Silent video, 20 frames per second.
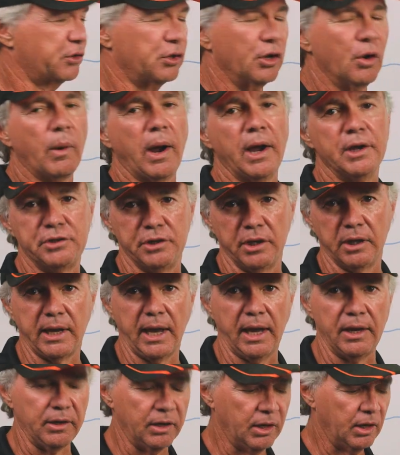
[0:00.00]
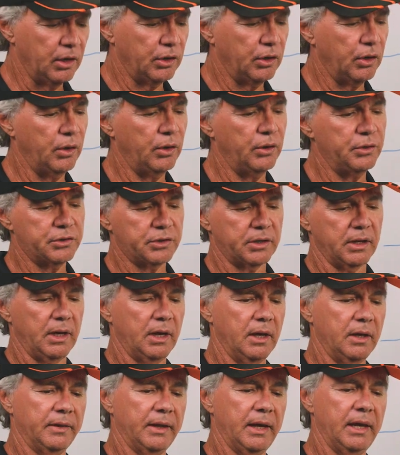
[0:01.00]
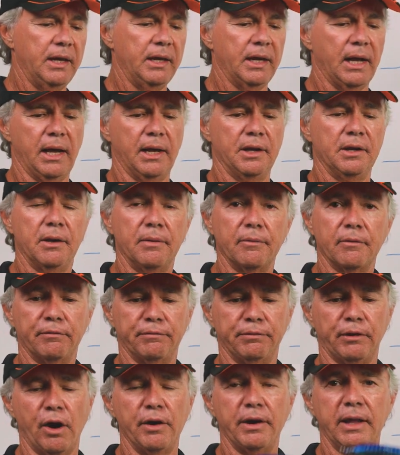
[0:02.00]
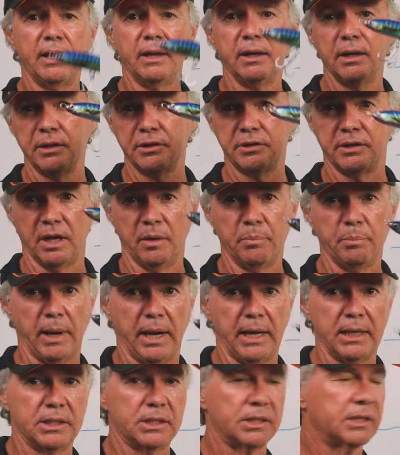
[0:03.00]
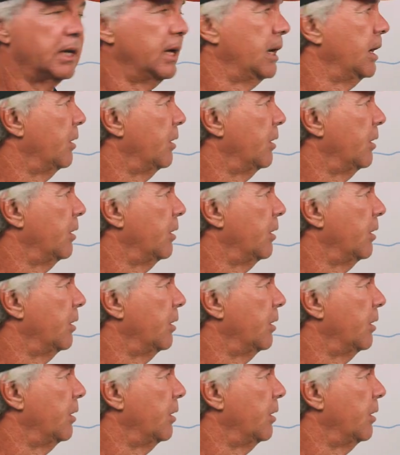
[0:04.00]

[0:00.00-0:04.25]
two ways you can use the floating stick baits.